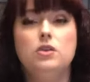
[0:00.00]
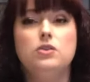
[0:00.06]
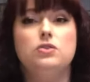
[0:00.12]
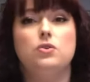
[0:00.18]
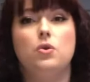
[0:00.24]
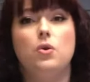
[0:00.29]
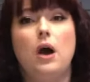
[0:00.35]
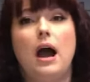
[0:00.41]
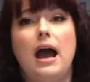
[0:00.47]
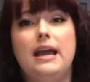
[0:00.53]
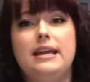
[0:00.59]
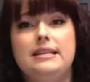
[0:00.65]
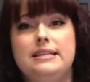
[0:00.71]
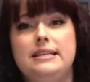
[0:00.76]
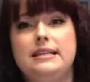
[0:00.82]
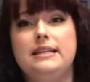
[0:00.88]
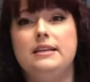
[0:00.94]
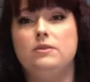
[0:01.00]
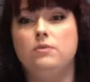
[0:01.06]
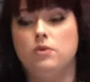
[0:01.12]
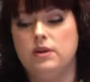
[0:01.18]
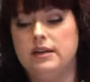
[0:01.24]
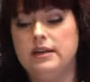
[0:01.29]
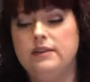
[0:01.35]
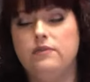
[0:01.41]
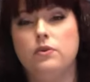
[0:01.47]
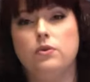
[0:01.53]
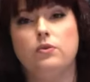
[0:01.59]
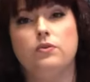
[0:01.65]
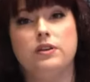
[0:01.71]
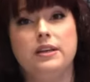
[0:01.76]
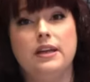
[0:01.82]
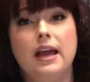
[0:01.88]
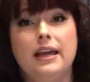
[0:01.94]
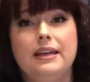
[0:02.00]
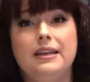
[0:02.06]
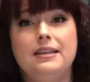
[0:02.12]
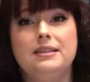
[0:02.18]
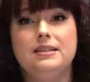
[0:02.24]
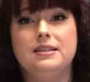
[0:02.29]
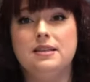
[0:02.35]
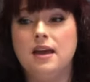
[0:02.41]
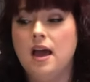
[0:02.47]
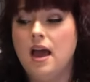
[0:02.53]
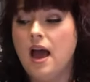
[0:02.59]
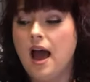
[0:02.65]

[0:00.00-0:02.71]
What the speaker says: So ideally you want to leave it overnight.